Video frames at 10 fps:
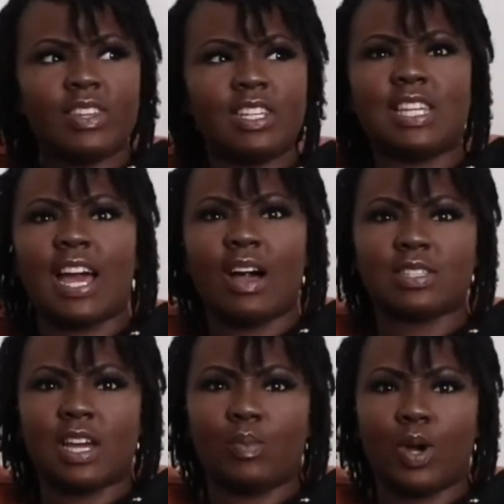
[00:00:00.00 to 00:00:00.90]
to the
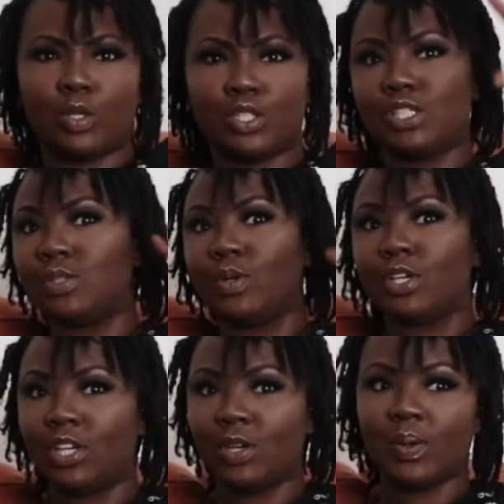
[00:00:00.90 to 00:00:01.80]
outside world you still look
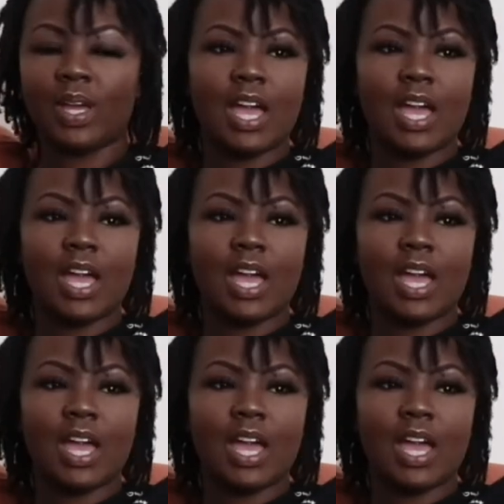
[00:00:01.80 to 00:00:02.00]
cute.